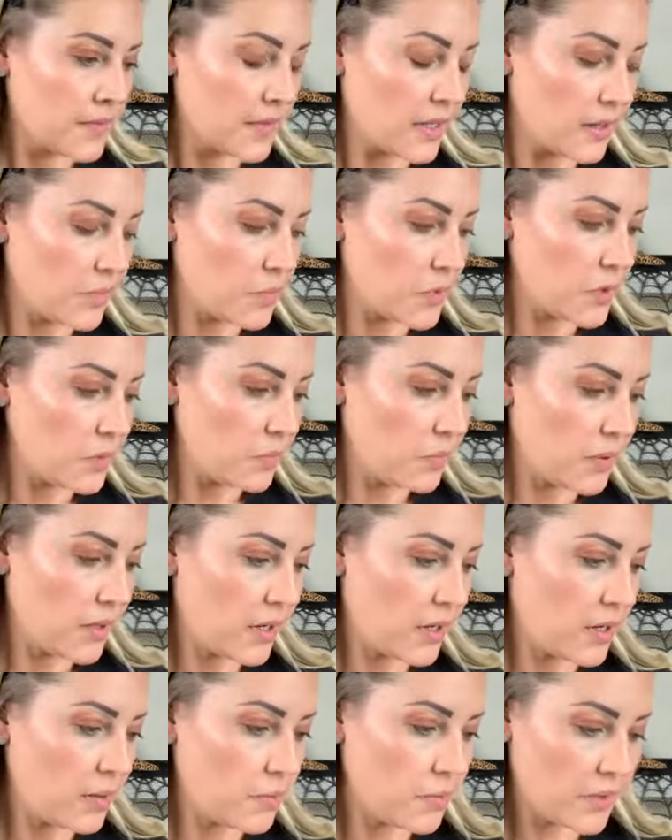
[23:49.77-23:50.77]
I'm gonna
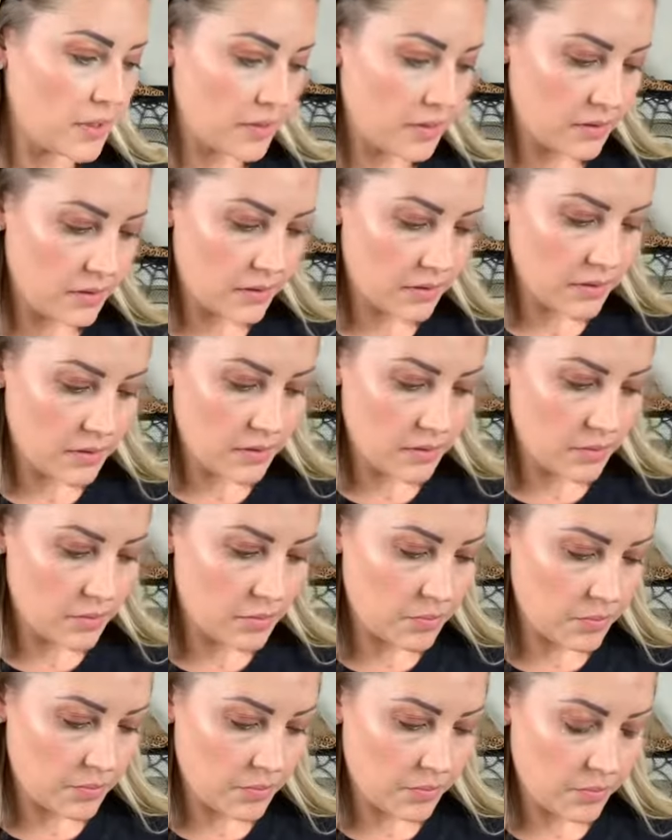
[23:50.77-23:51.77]
pop a little
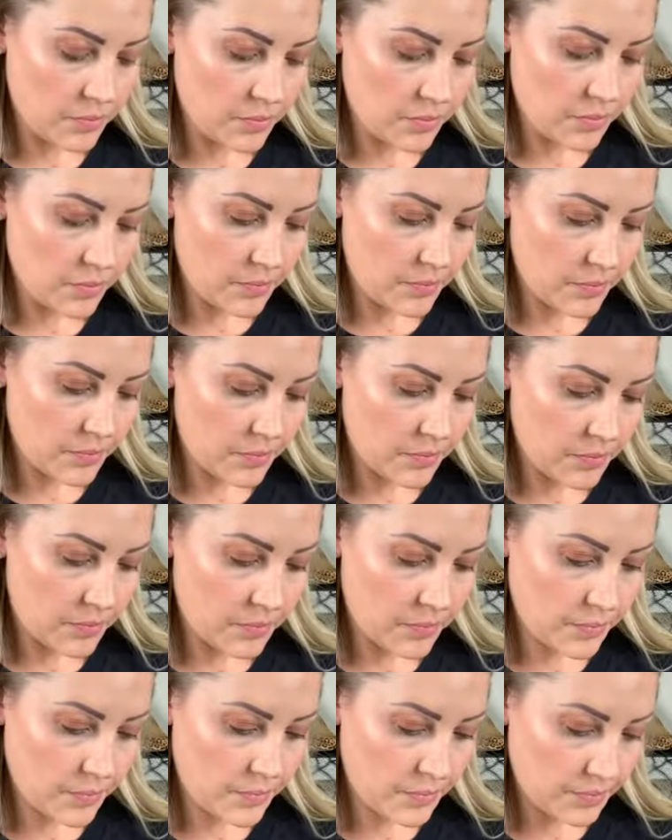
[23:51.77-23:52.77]

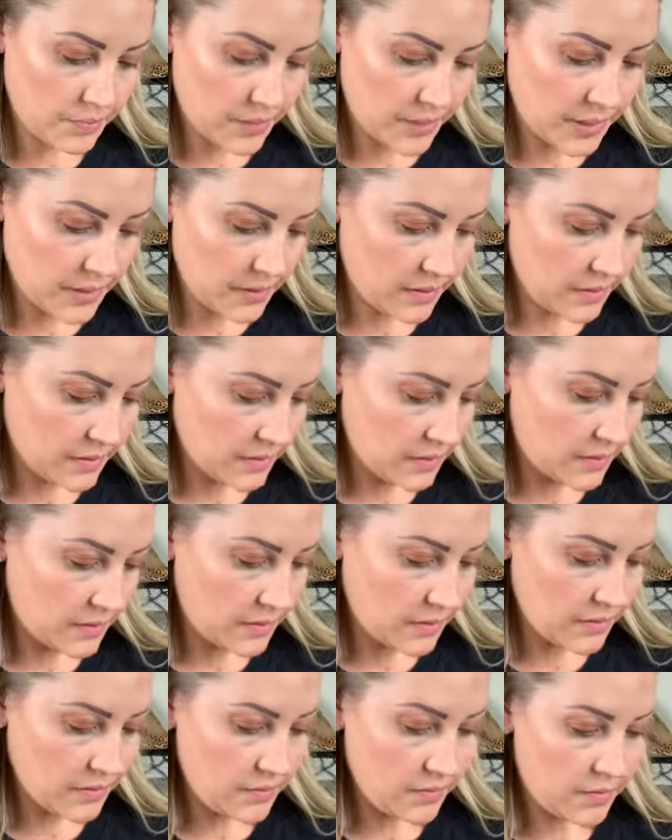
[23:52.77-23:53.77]
bit
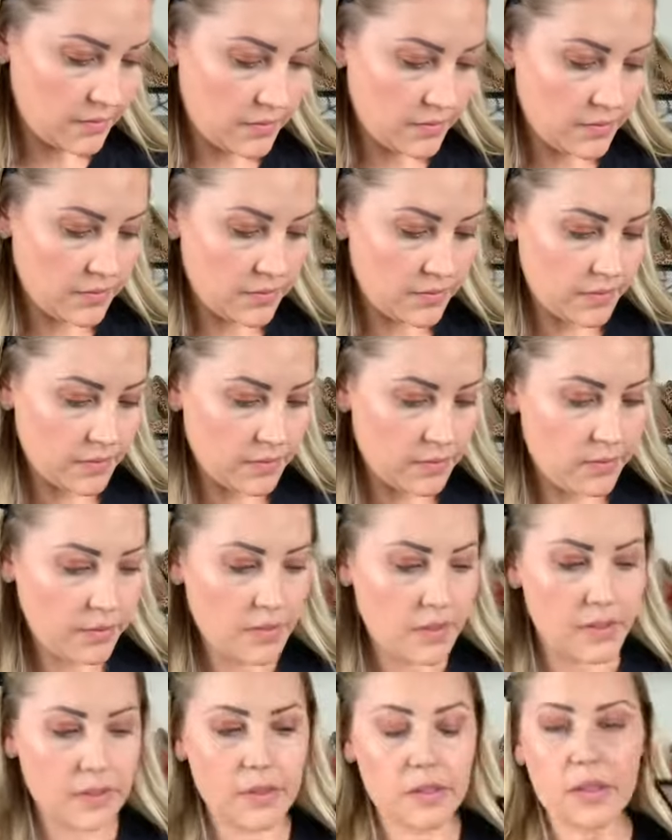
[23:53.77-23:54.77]
of
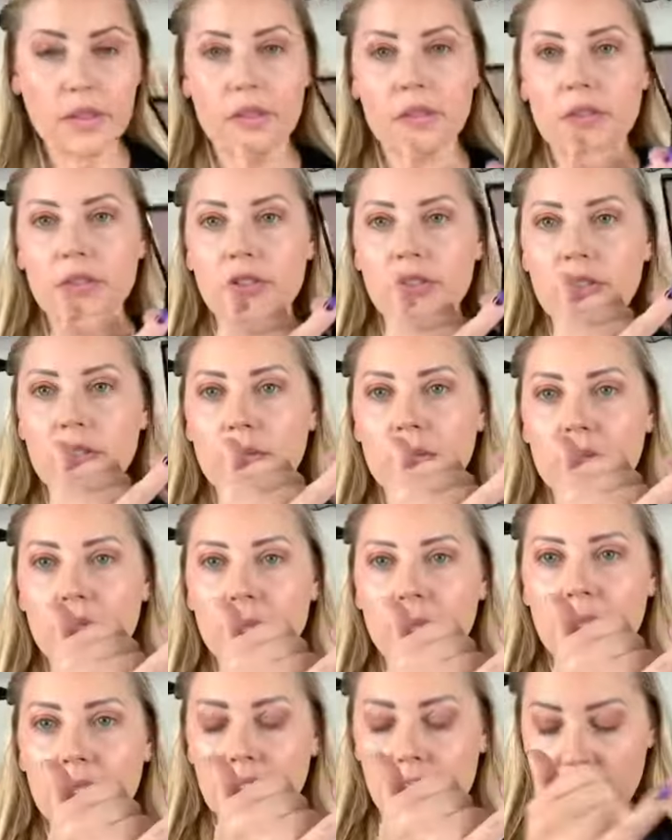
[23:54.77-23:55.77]
this kind of shimmer,
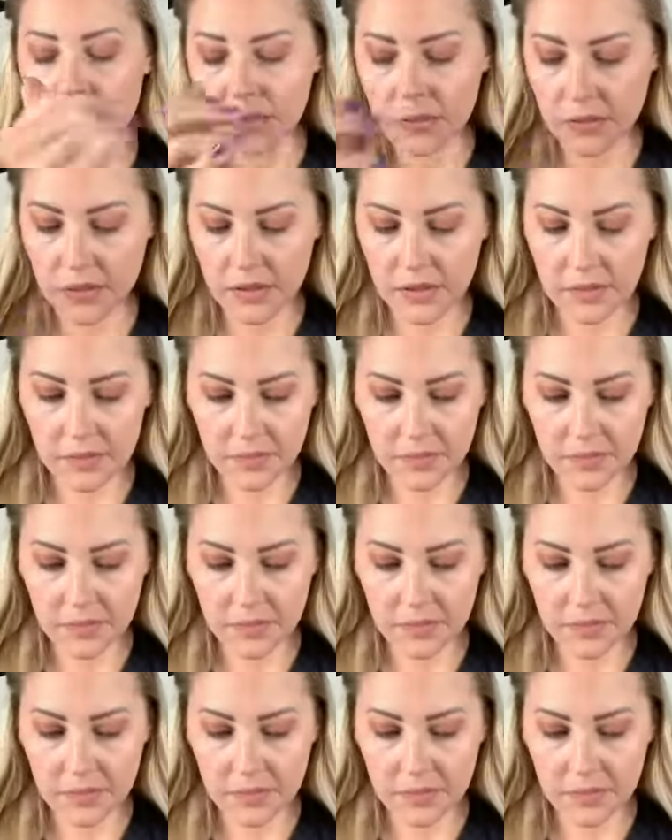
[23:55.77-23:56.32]
pink shimmer,